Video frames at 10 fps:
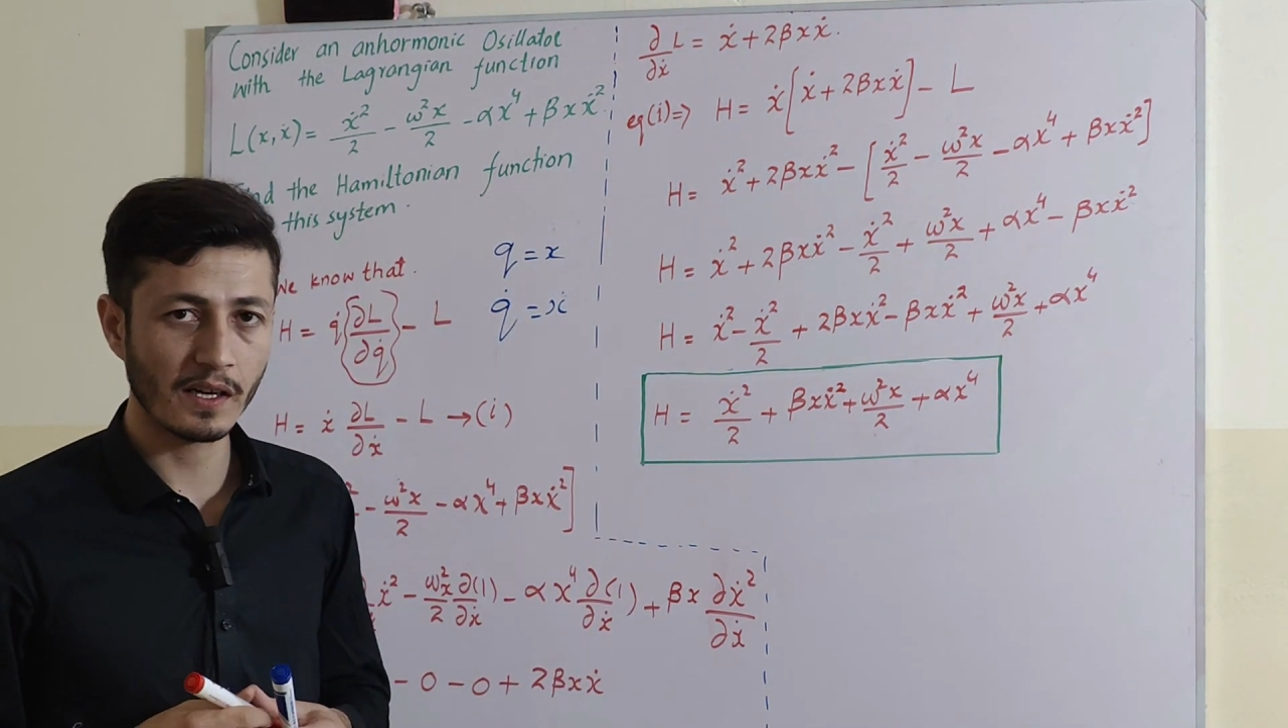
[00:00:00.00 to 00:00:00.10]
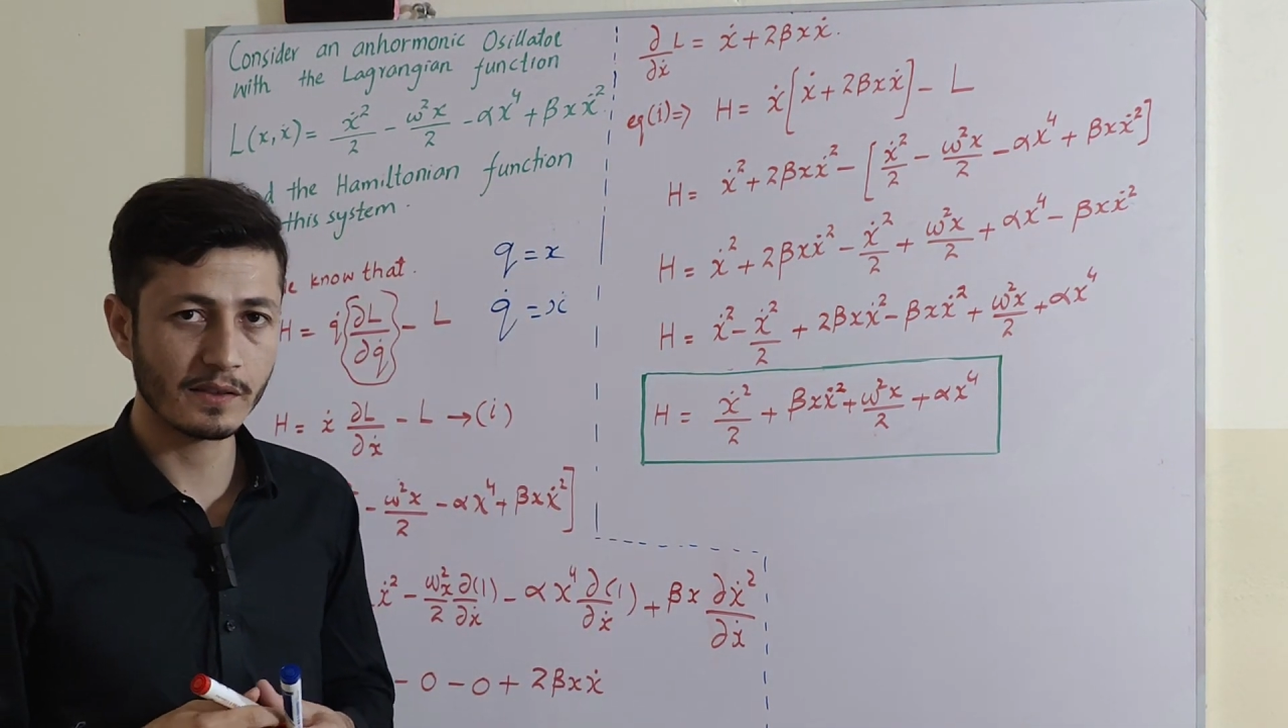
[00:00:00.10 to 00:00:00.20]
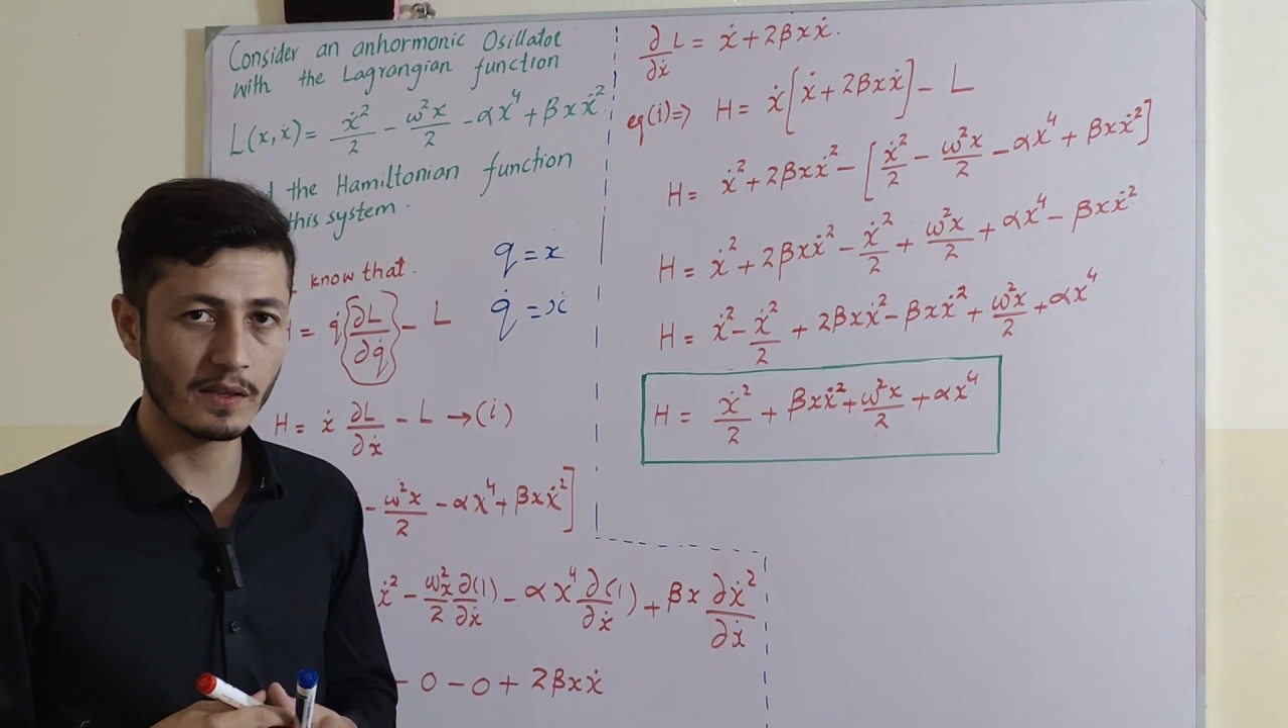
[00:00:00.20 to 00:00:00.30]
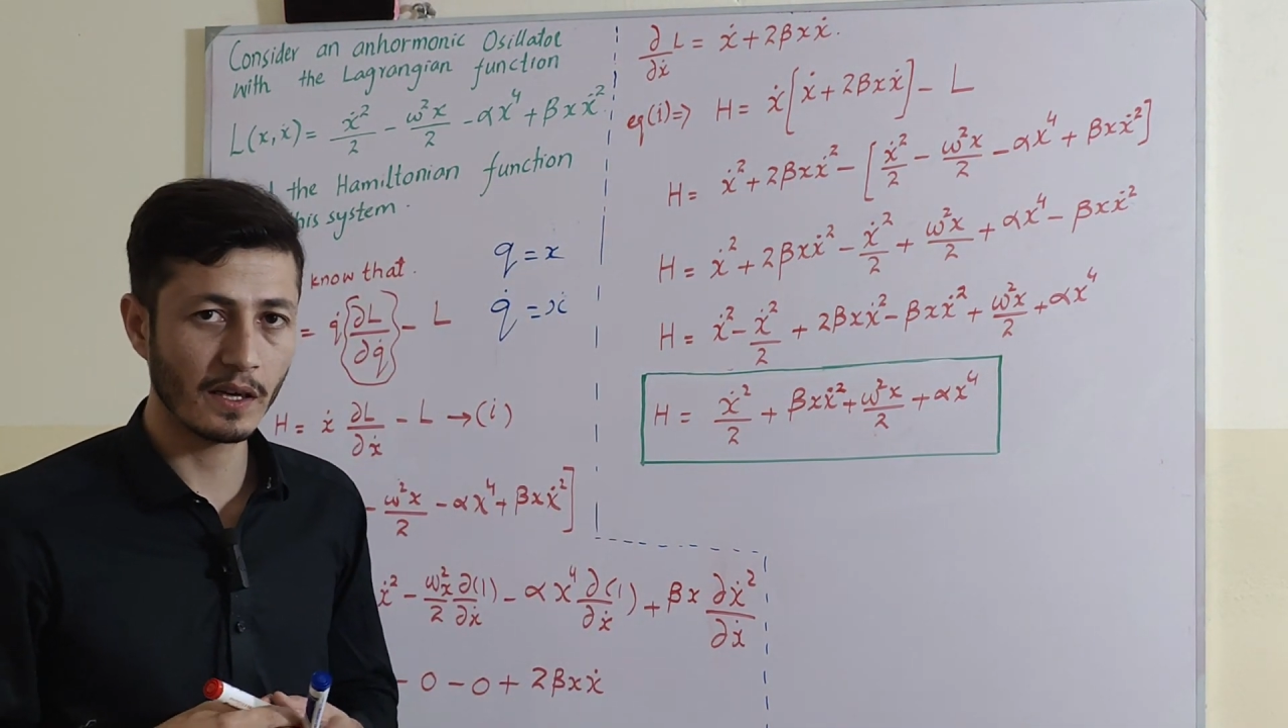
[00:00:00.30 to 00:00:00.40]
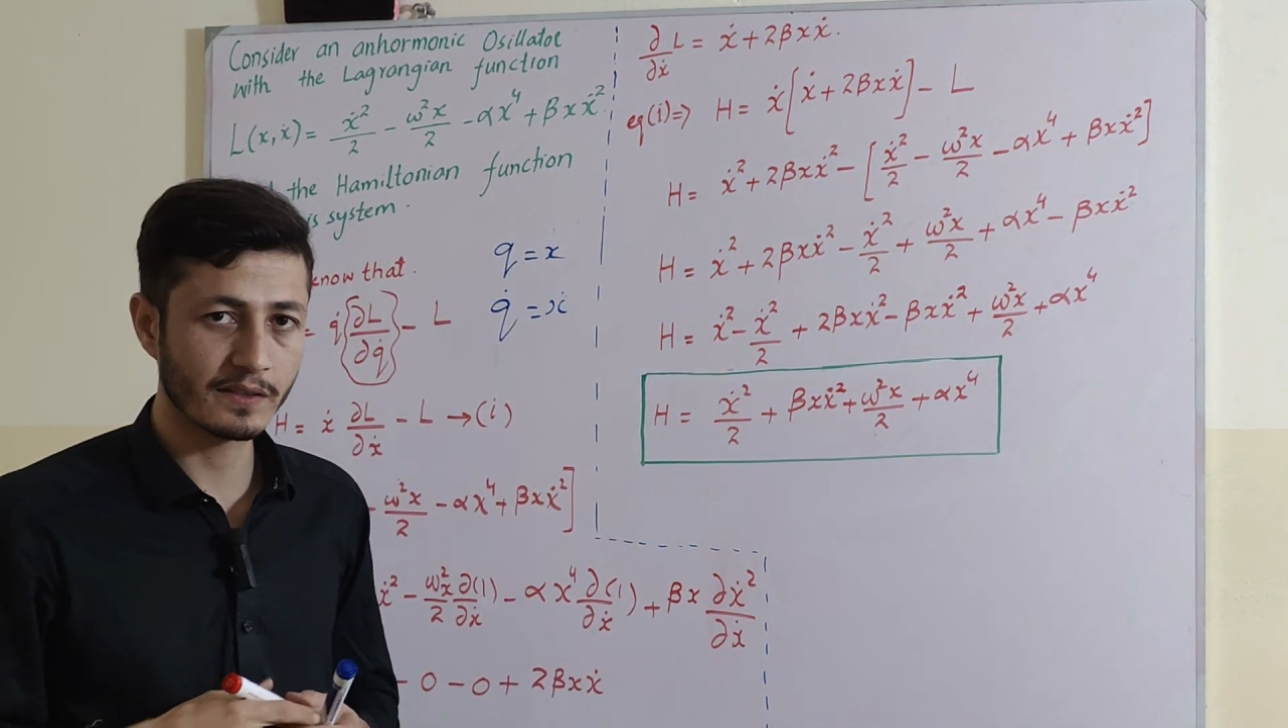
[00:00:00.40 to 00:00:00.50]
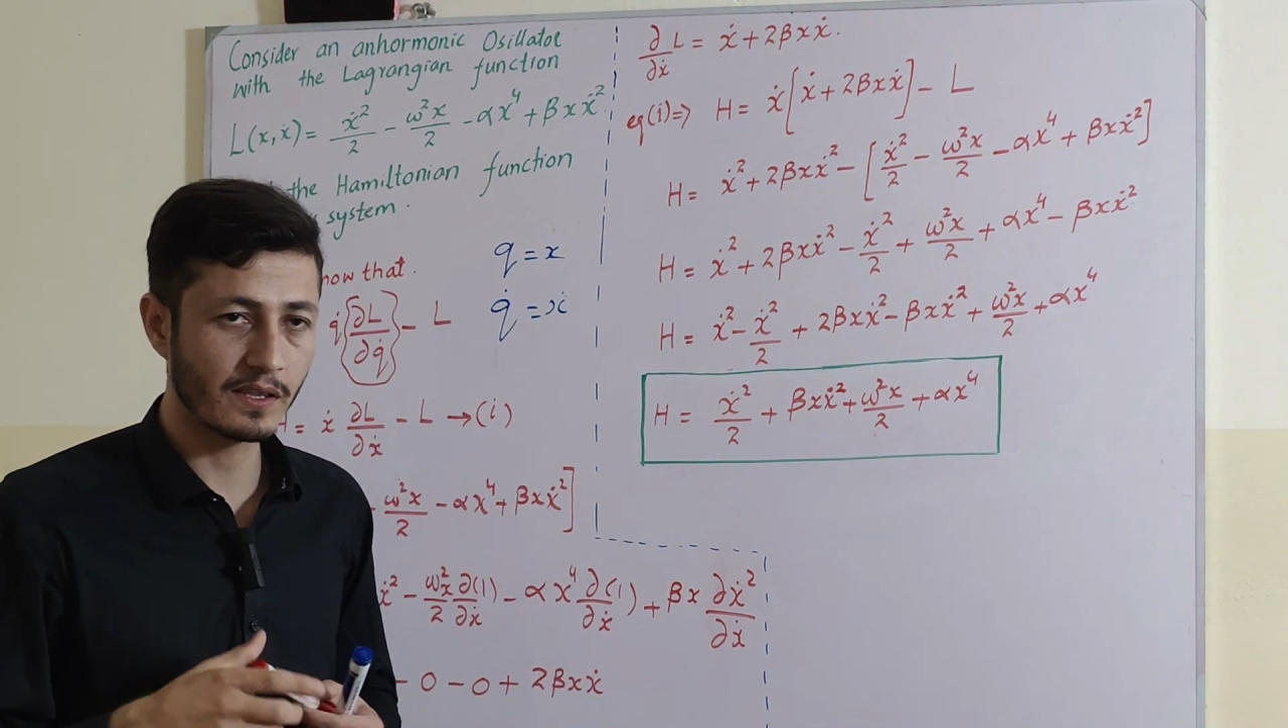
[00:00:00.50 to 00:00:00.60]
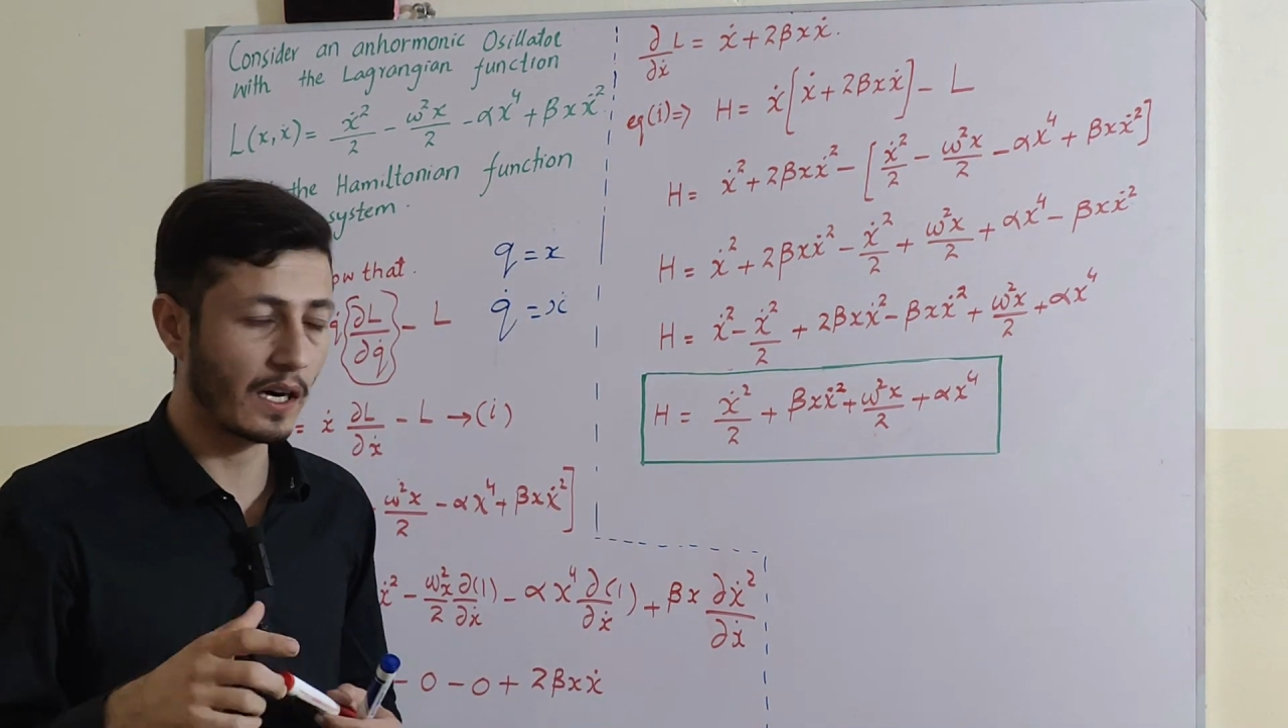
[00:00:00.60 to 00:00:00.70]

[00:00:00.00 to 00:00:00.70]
x